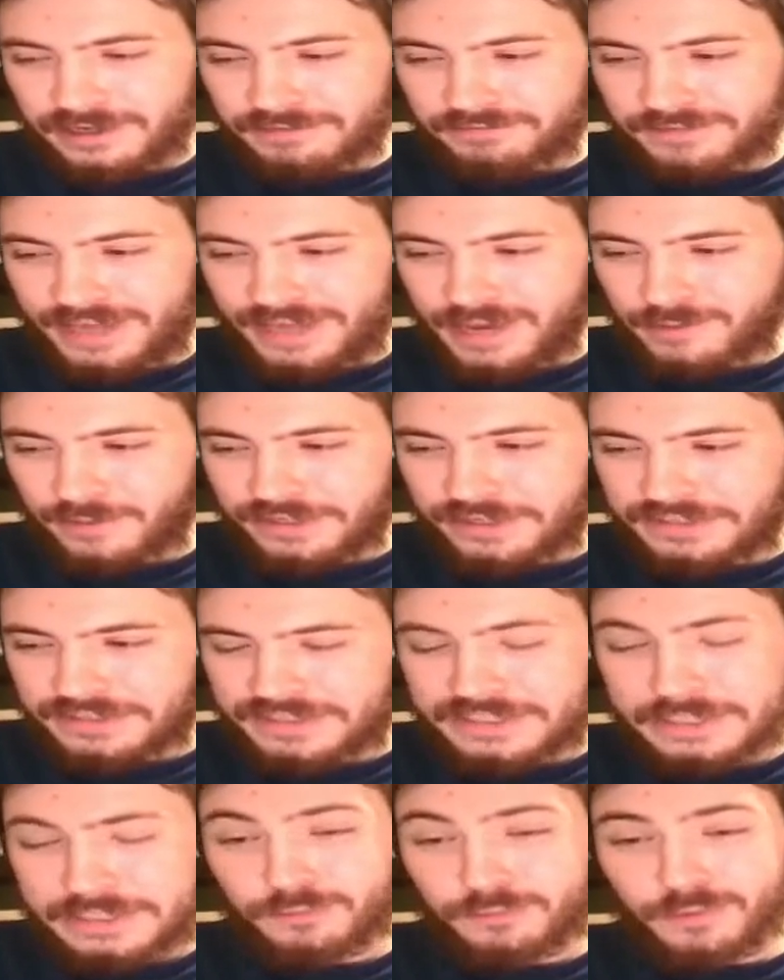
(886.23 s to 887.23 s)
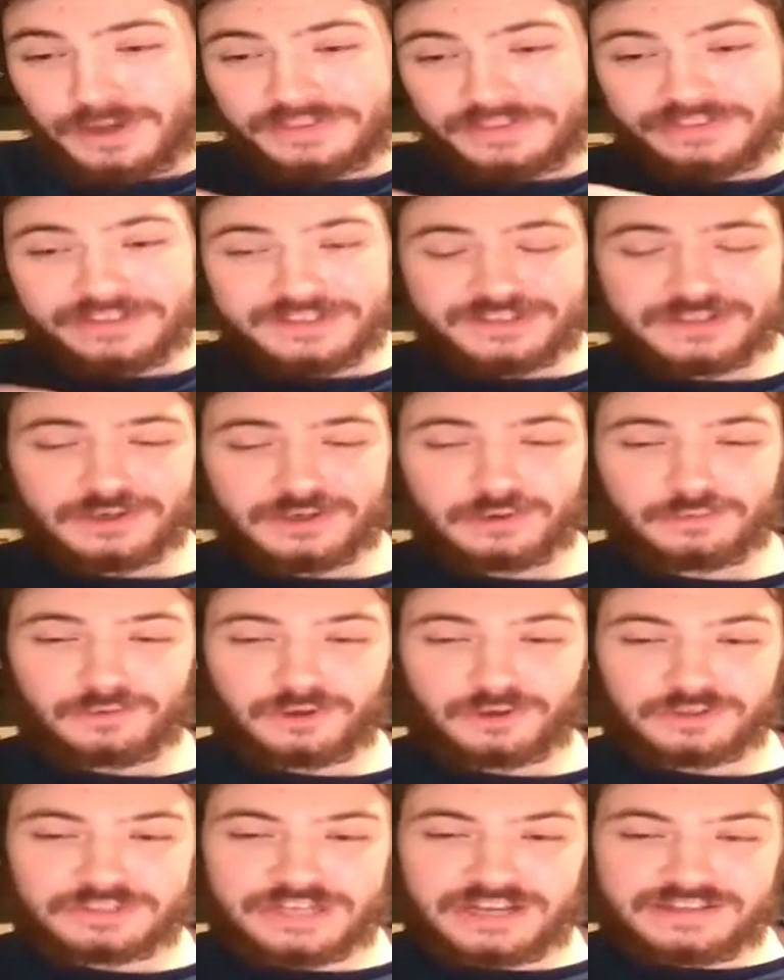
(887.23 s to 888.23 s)
Can't wait to see what the
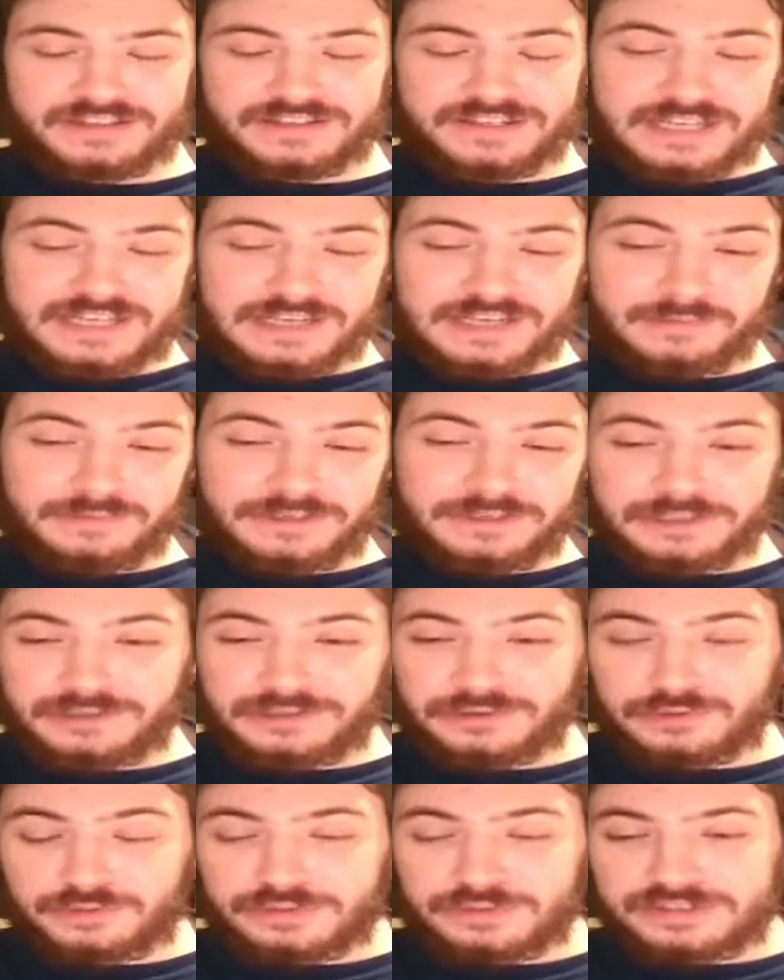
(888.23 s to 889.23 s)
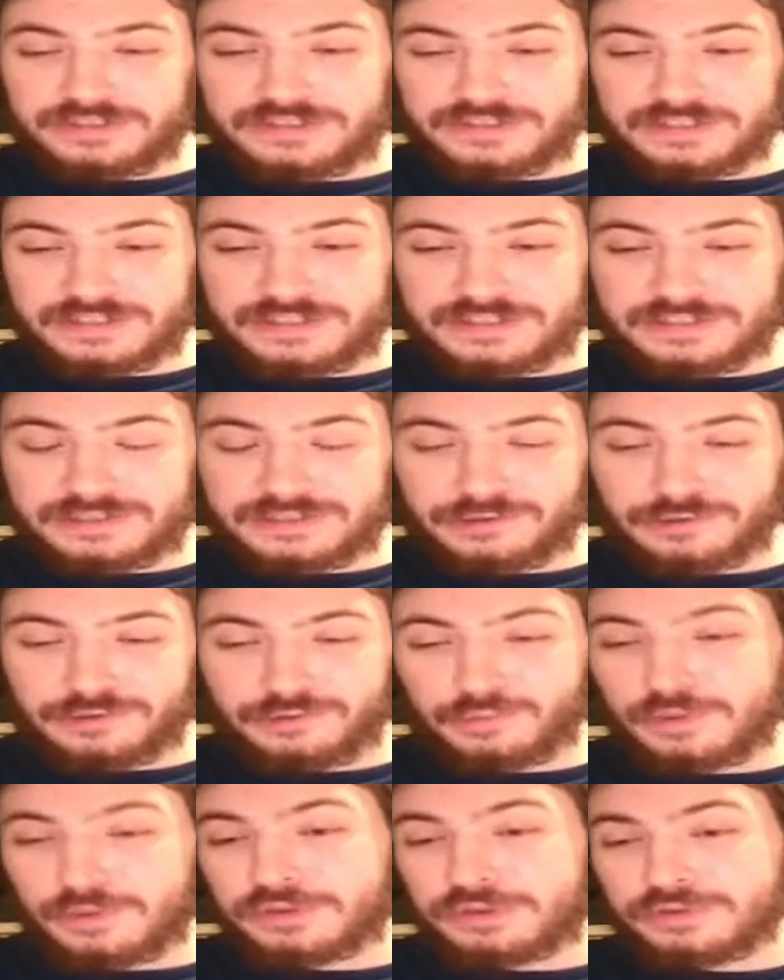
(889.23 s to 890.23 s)
Stonewall Jets team can do this season,
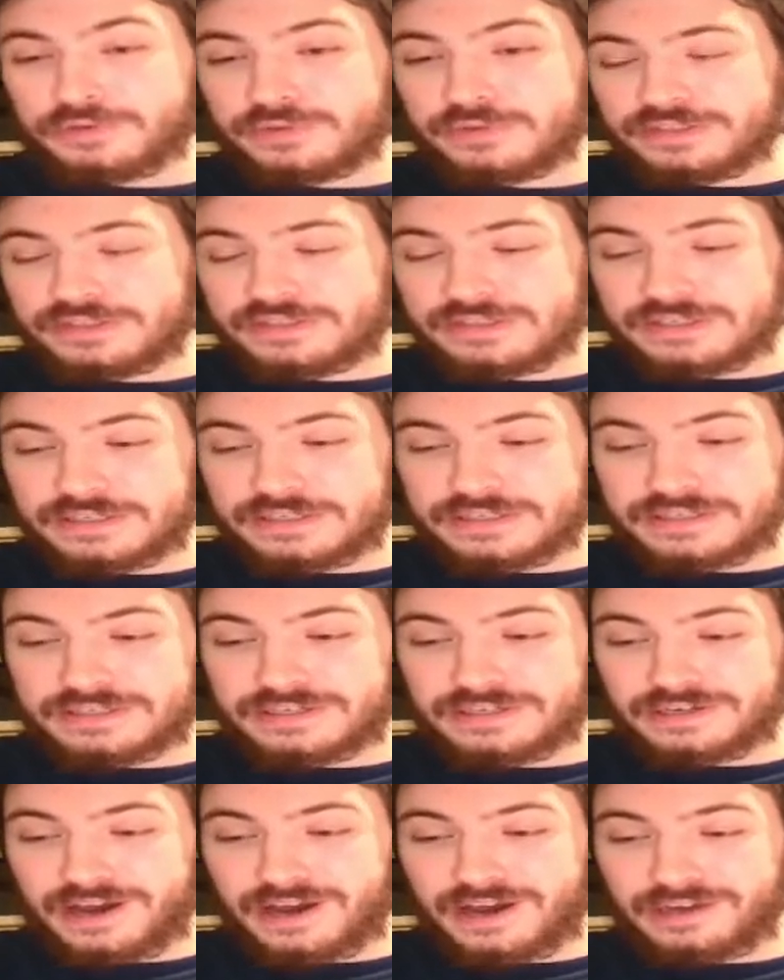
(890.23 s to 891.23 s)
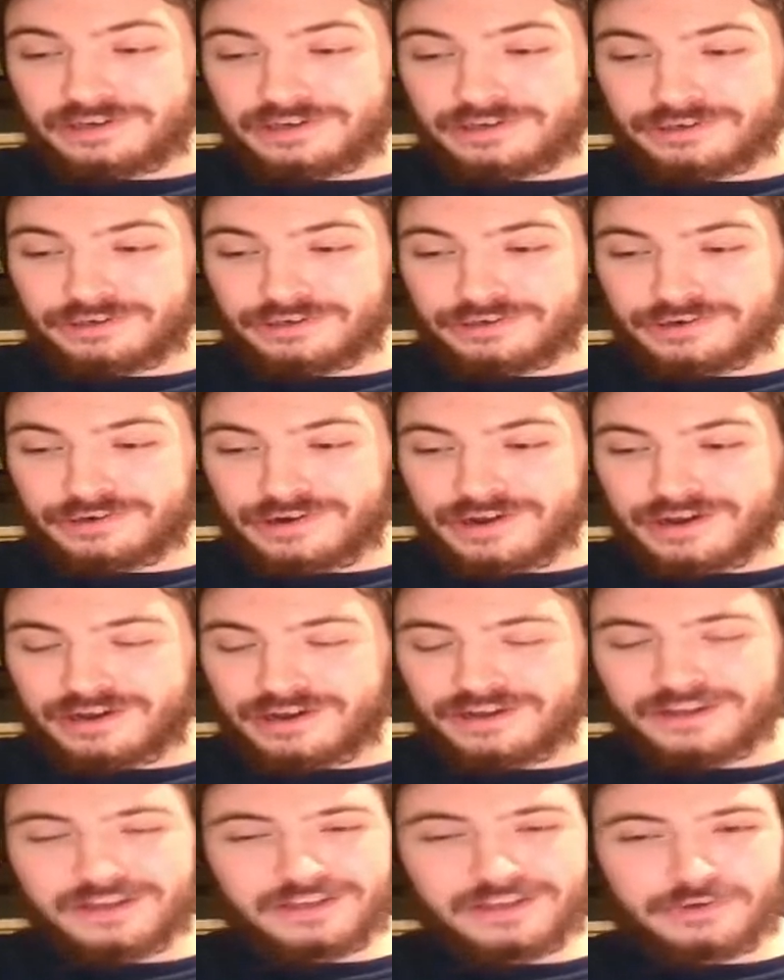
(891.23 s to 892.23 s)
or will do this season
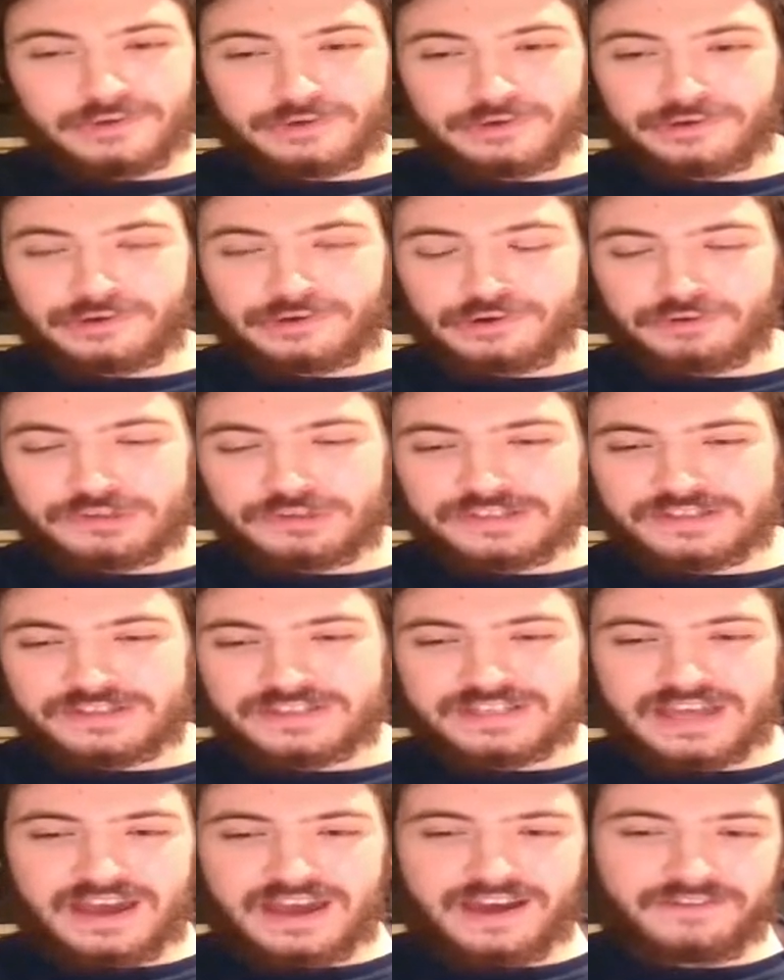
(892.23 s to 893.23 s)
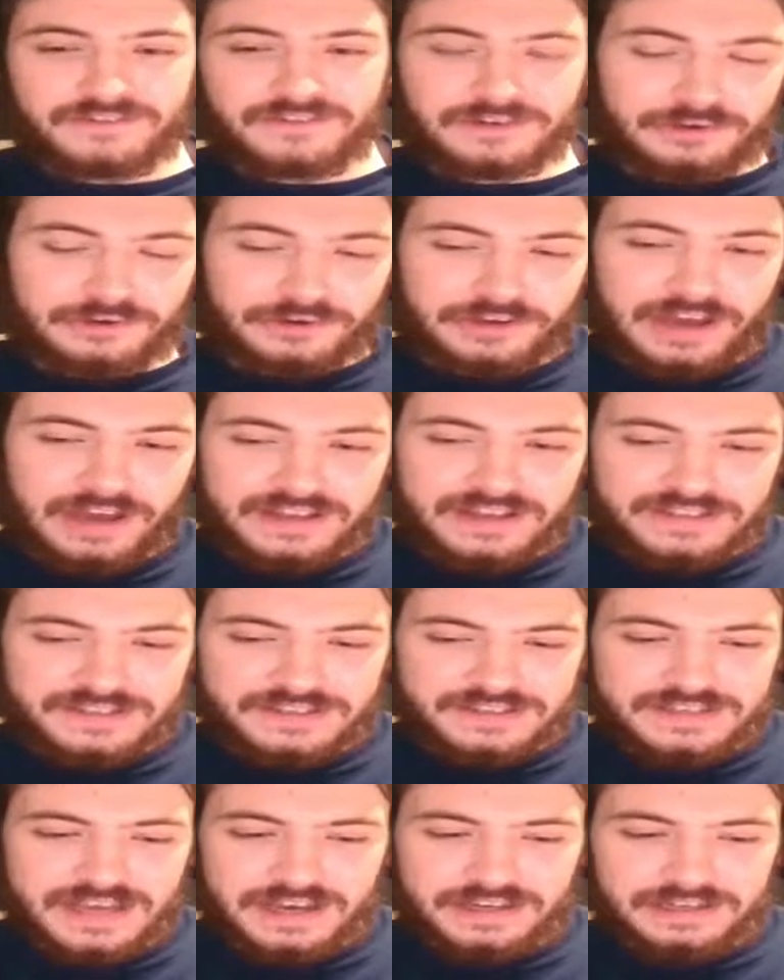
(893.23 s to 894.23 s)
under you and your coaching staff and your
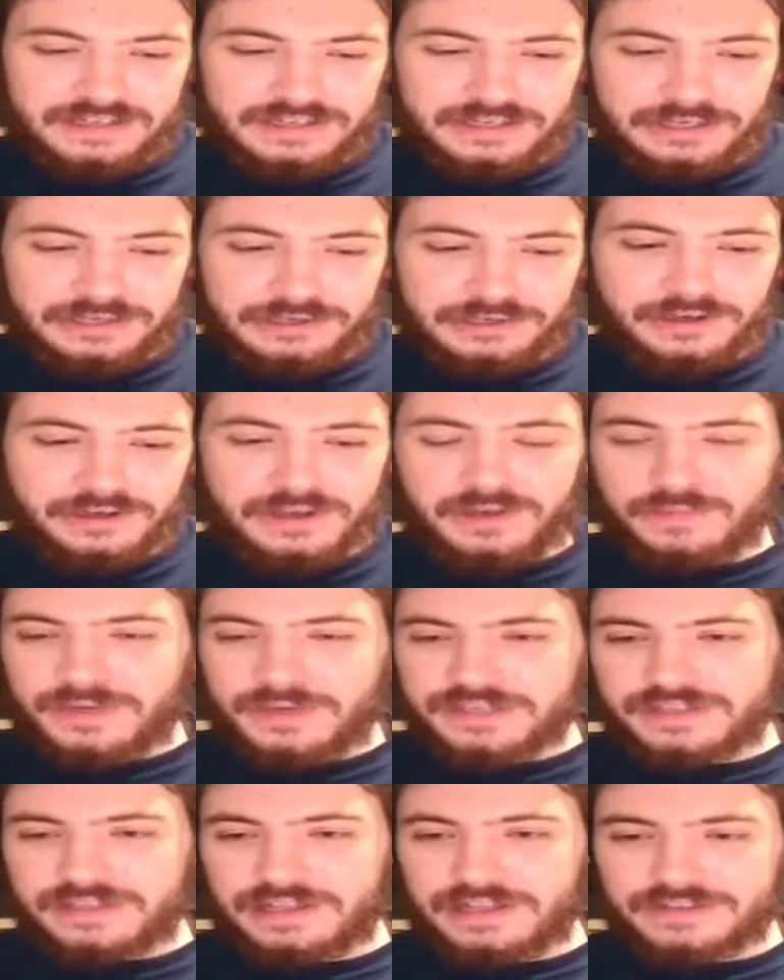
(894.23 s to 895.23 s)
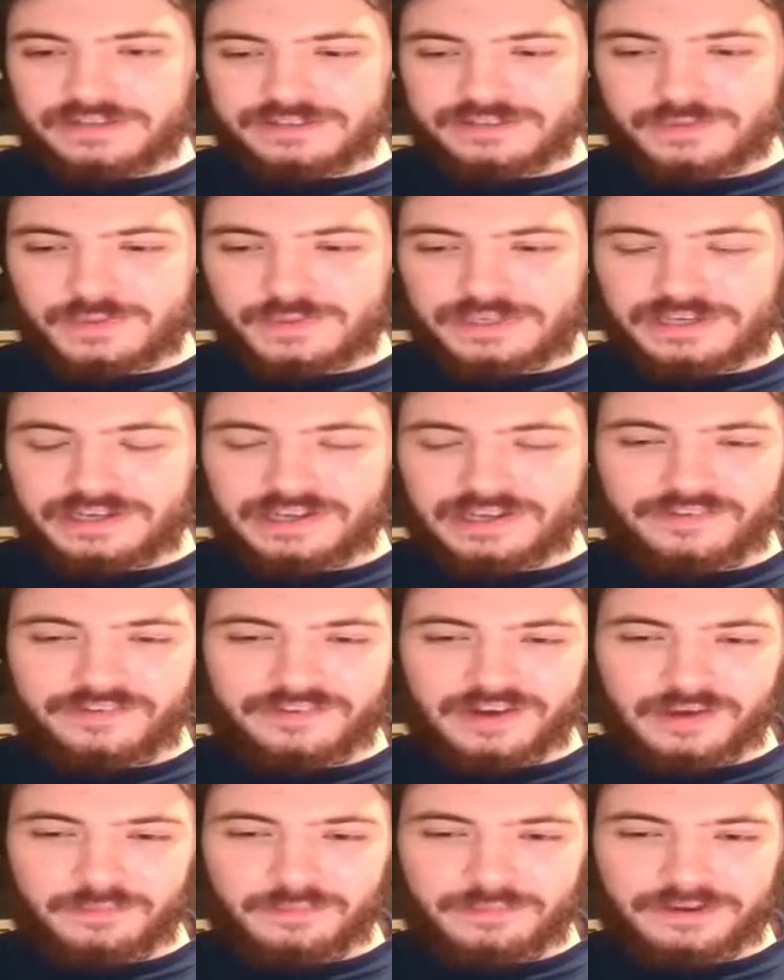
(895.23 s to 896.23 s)
guys' second year. Best of luck this weekend
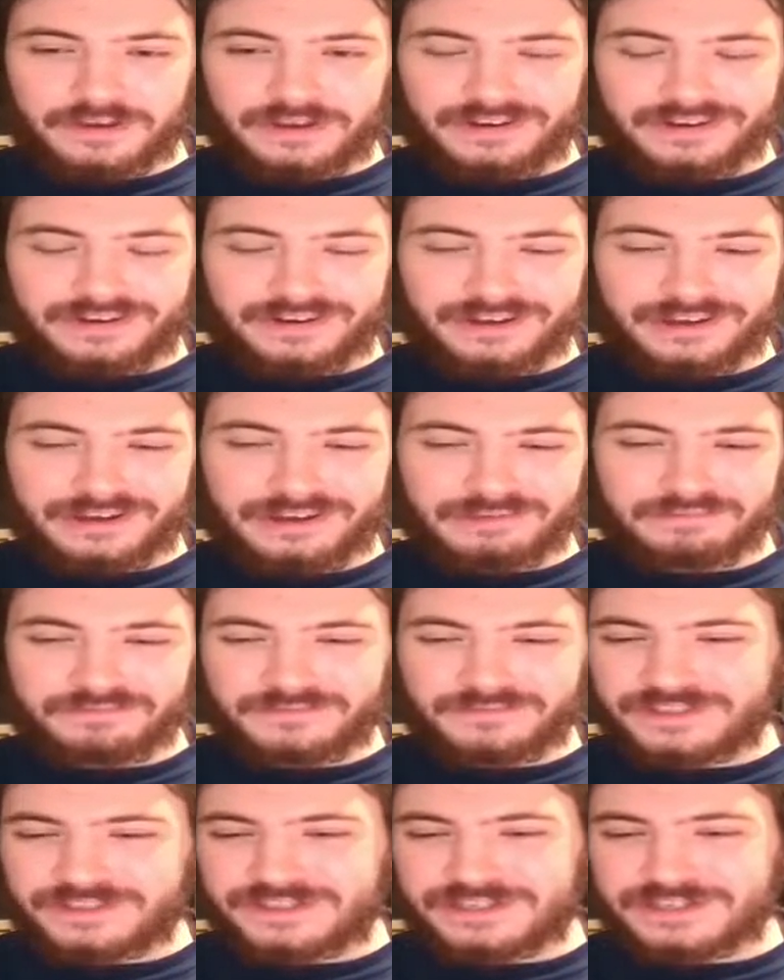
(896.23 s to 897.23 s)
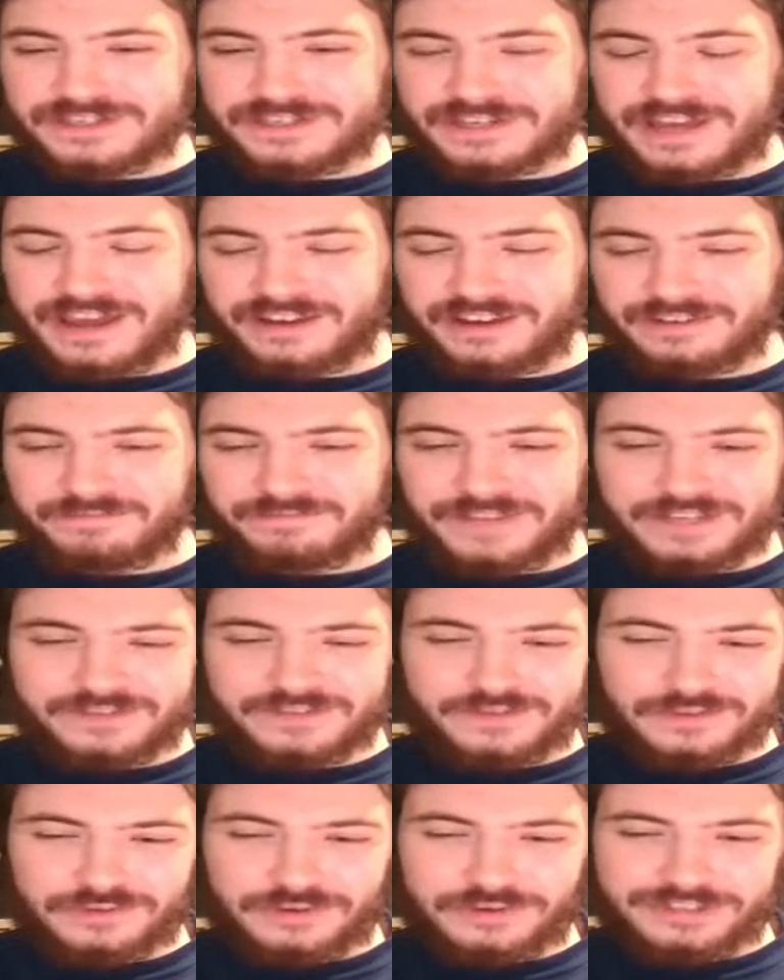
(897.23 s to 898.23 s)
coming up and the season ahead.
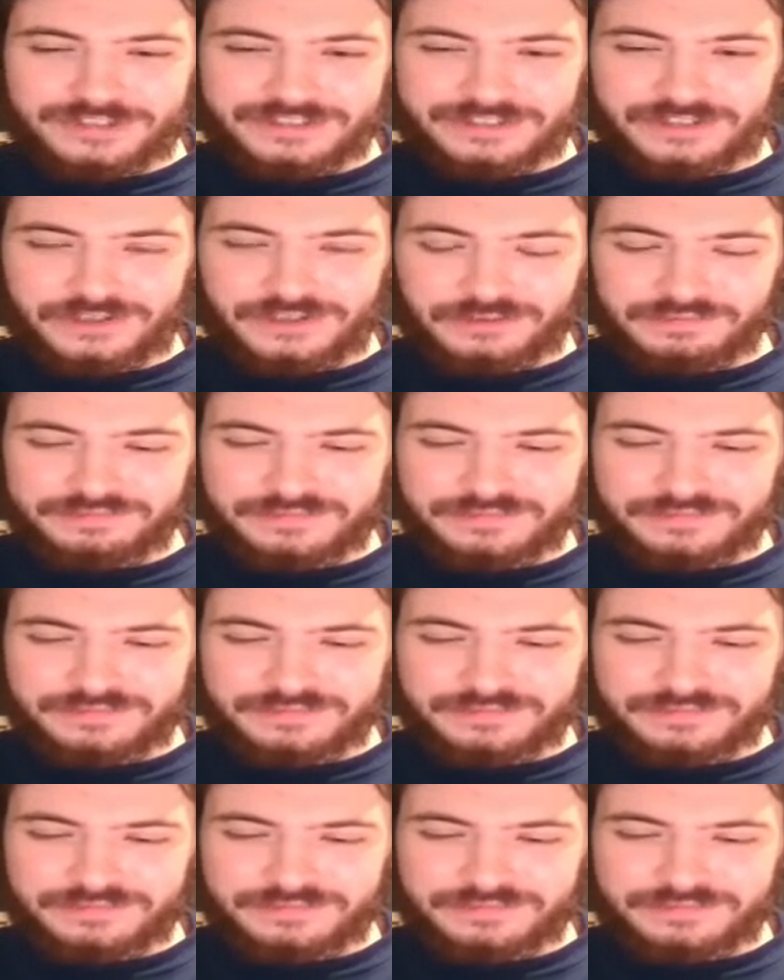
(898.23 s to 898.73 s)
Thanks for joining the show.